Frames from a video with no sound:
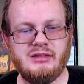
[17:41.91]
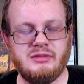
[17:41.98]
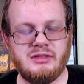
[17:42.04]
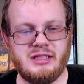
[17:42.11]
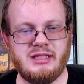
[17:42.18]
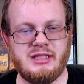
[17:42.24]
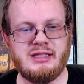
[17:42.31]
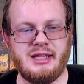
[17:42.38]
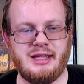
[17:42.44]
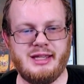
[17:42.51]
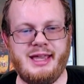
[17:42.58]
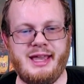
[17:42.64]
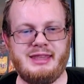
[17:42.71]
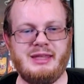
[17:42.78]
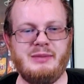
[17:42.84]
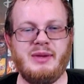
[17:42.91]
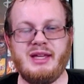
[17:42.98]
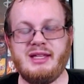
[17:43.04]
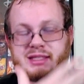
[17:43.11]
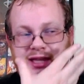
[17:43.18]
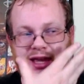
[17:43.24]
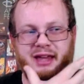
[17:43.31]
since like Kathy
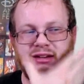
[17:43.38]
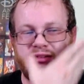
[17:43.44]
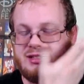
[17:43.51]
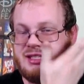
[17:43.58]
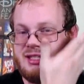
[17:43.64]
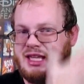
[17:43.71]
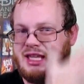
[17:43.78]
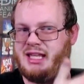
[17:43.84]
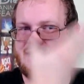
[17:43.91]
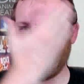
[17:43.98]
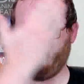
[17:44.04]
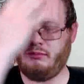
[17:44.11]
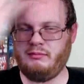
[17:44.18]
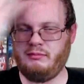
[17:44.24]
Bates had her skin